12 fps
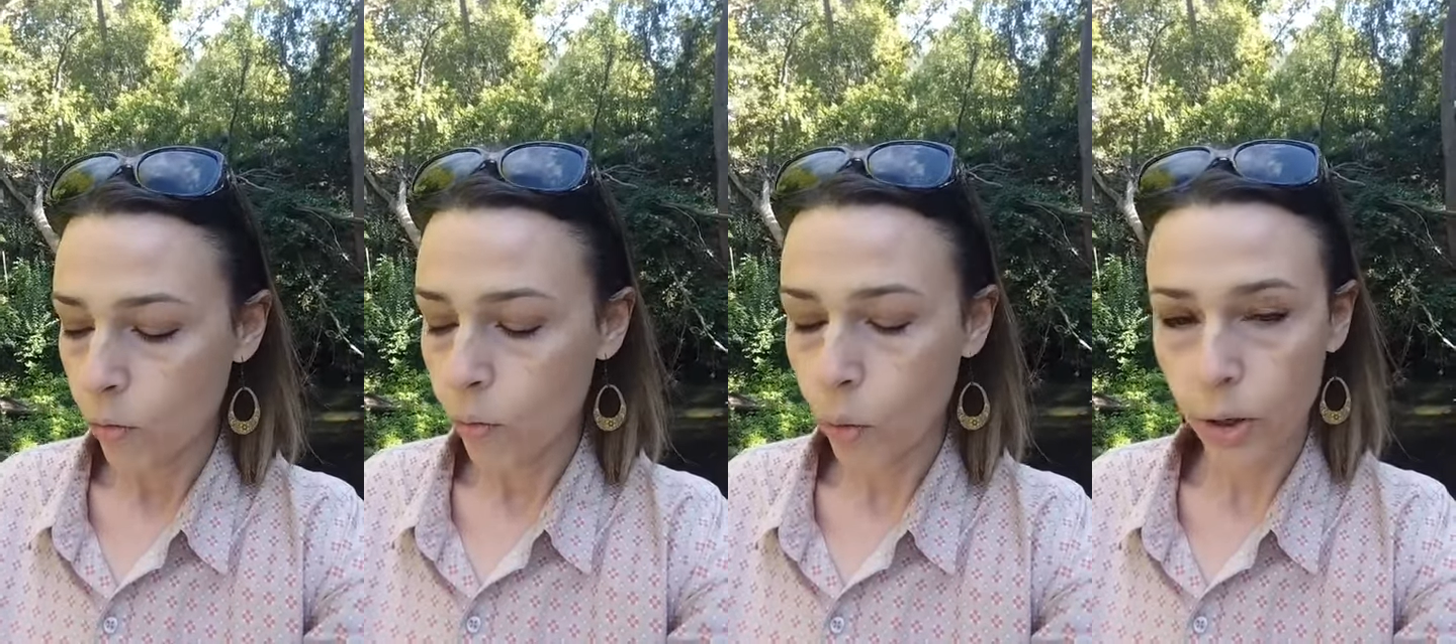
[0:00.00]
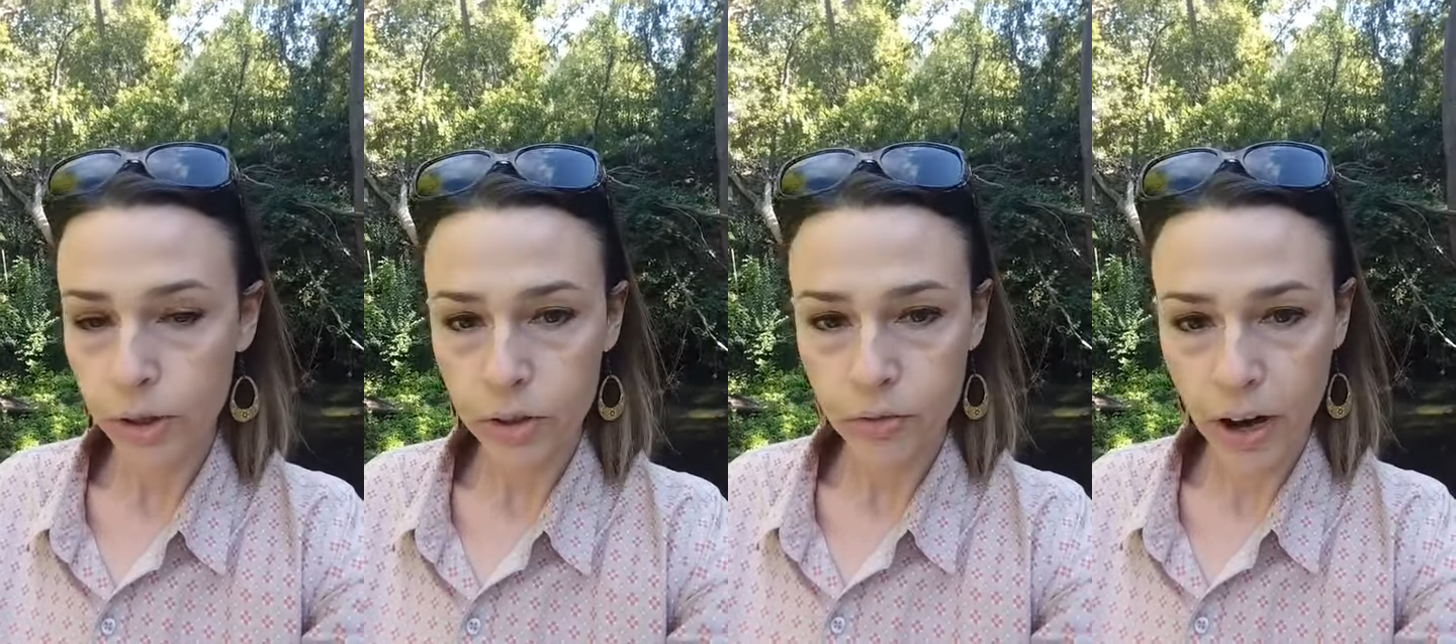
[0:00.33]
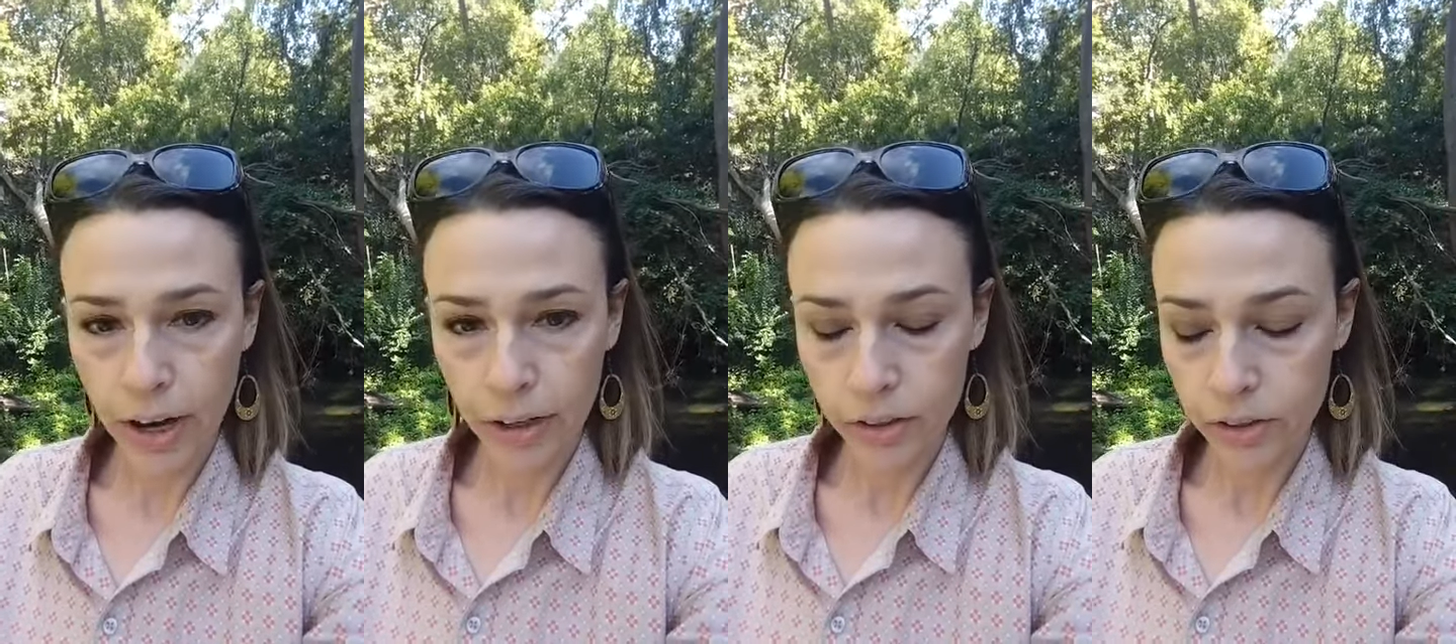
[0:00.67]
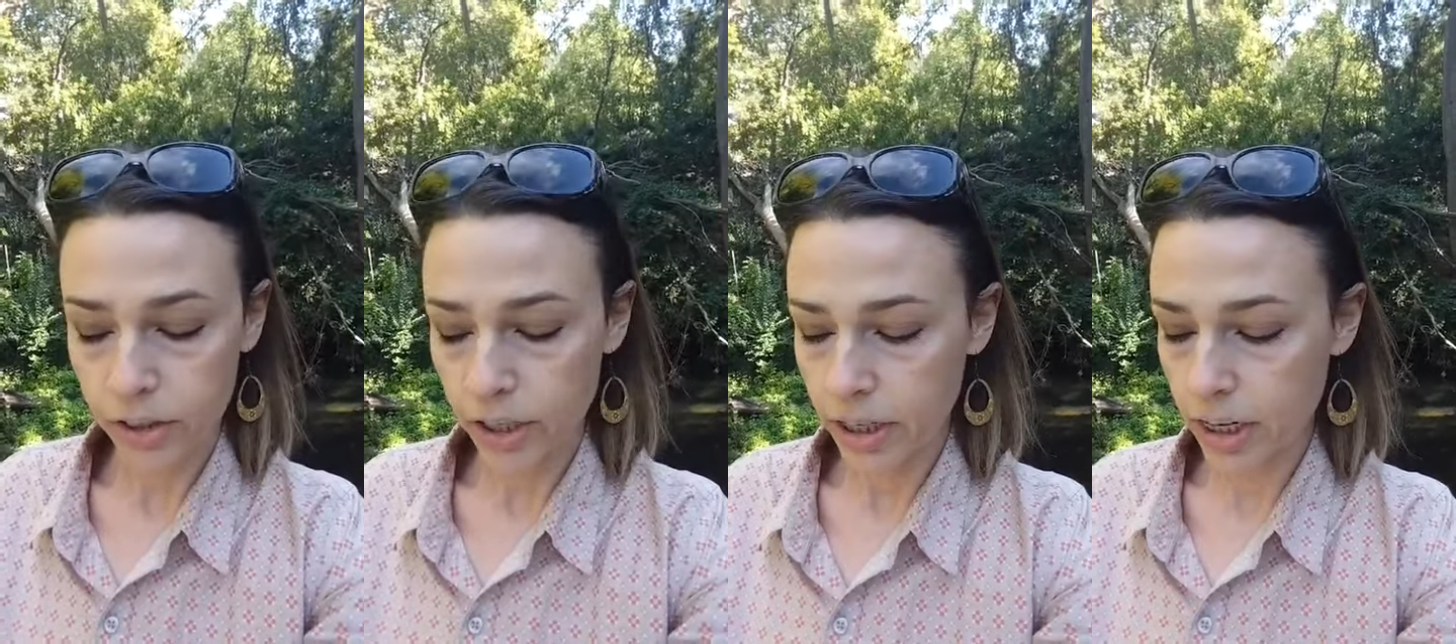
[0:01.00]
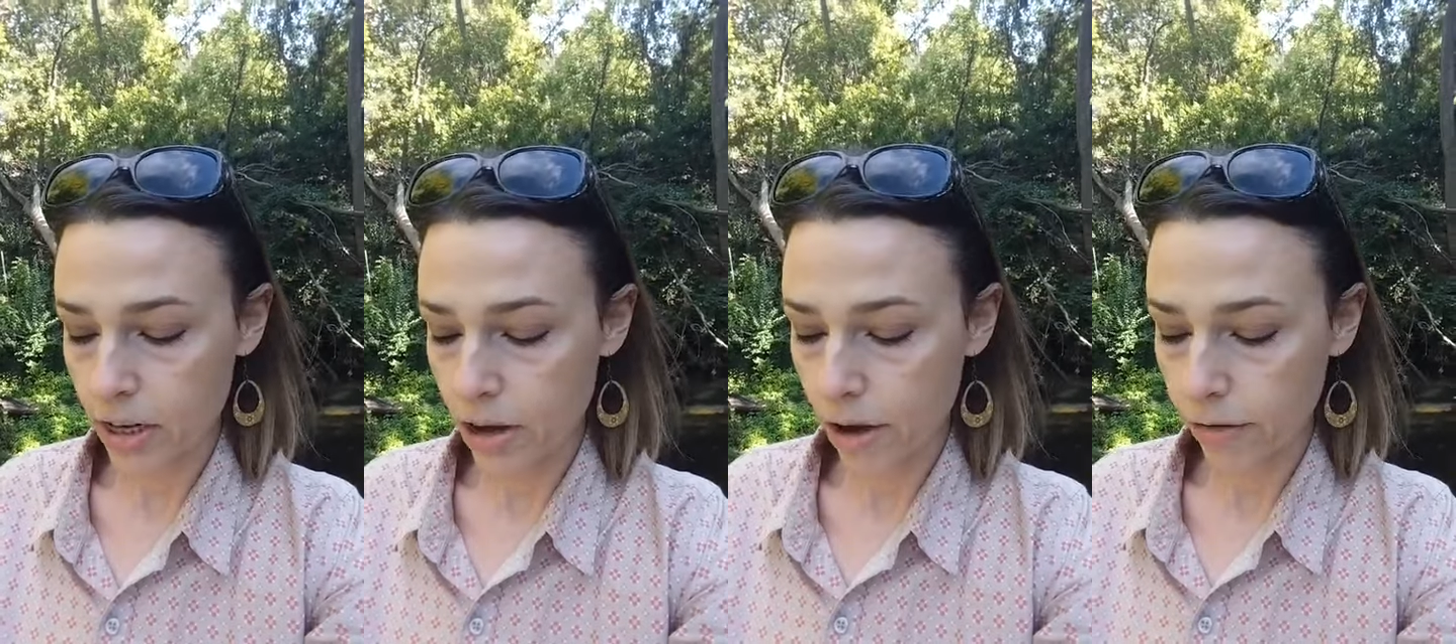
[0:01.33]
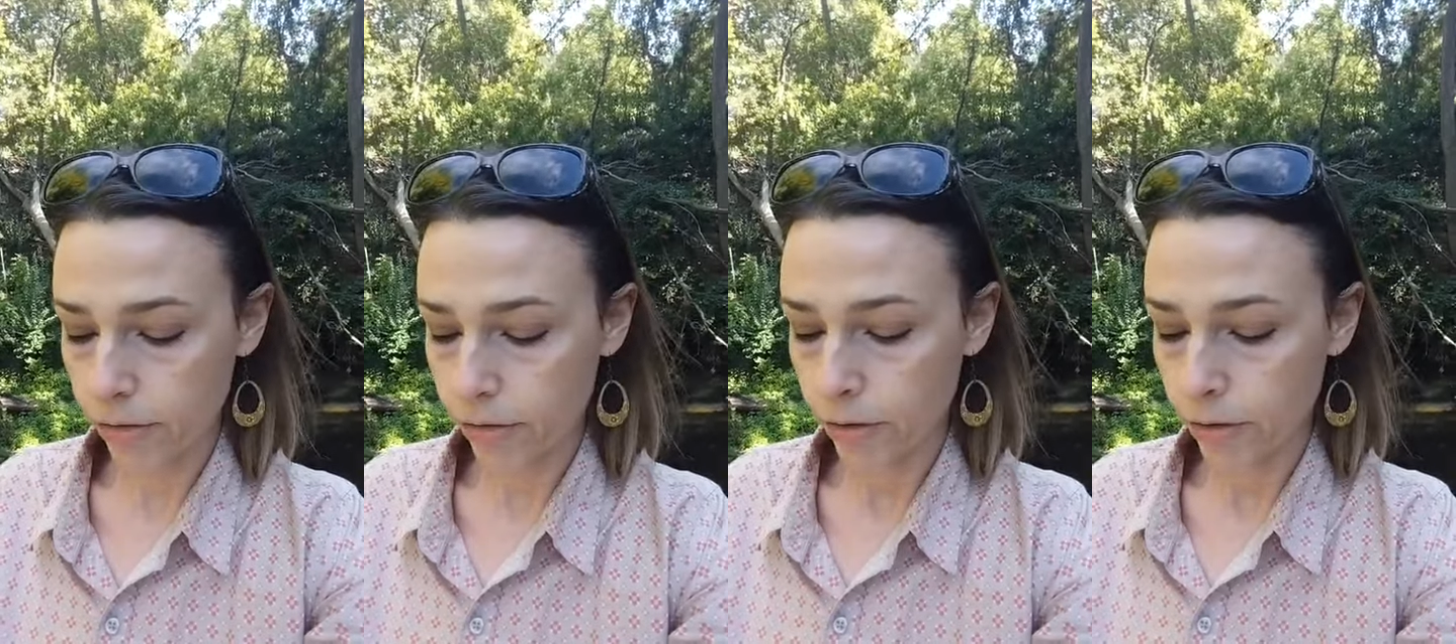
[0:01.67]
forest fires thick enough,